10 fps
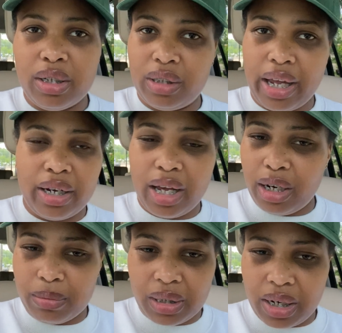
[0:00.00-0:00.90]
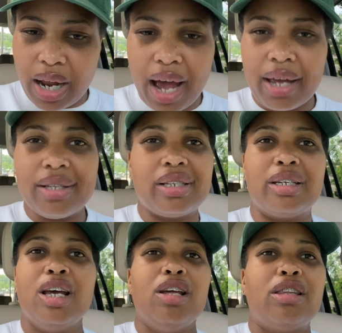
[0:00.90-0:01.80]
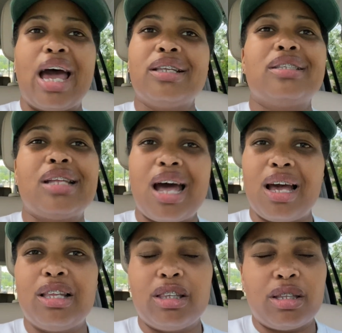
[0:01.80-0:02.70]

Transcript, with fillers: they done up to the nines, and that's not